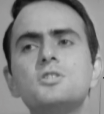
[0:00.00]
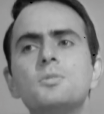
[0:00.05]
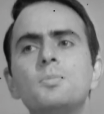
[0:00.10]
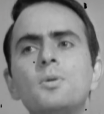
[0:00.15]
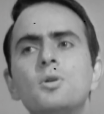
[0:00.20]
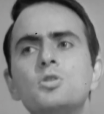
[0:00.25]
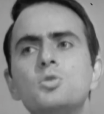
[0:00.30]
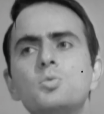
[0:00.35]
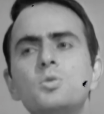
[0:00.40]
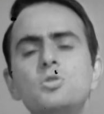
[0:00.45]

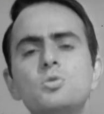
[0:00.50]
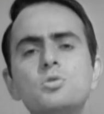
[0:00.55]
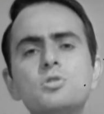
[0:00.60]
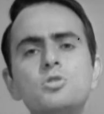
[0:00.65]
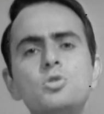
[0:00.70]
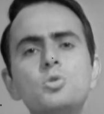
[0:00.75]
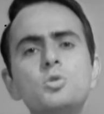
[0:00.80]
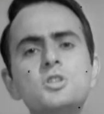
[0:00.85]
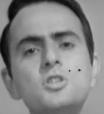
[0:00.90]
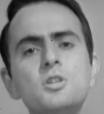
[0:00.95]
Suppose we use
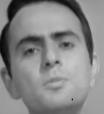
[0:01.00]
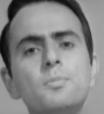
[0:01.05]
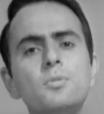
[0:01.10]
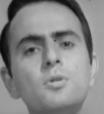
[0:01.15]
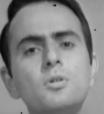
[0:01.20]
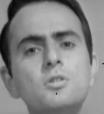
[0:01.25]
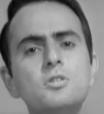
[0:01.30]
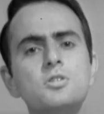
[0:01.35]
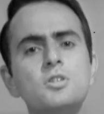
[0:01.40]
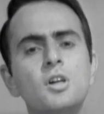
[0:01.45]
two
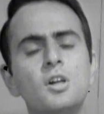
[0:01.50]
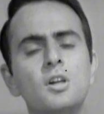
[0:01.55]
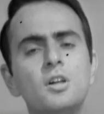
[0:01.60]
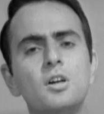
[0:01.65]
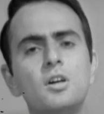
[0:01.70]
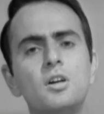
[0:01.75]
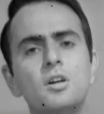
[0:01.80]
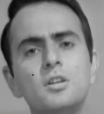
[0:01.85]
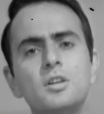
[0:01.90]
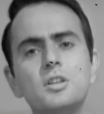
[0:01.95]
symbols,
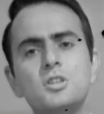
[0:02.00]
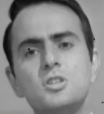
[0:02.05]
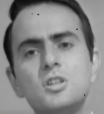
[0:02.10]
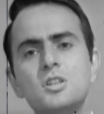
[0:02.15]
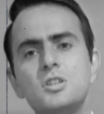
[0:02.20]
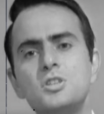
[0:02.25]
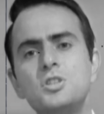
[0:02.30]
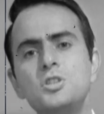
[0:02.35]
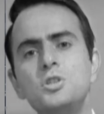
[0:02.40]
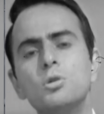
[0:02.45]
uh, let's
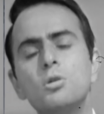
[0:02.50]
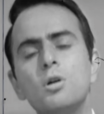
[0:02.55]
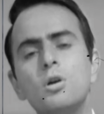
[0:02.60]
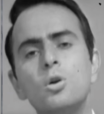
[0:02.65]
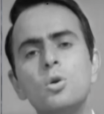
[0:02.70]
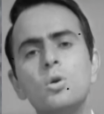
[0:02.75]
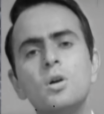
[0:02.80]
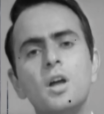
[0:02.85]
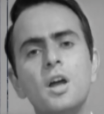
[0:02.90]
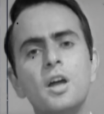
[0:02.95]
say
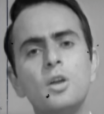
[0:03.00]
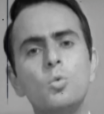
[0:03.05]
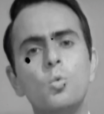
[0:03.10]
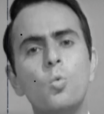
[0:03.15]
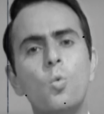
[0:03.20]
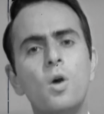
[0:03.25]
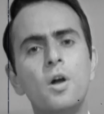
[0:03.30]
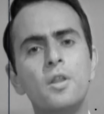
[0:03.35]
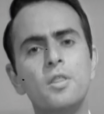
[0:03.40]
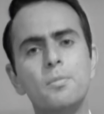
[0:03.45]
0 and
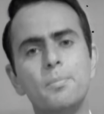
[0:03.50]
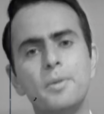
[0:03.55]
1,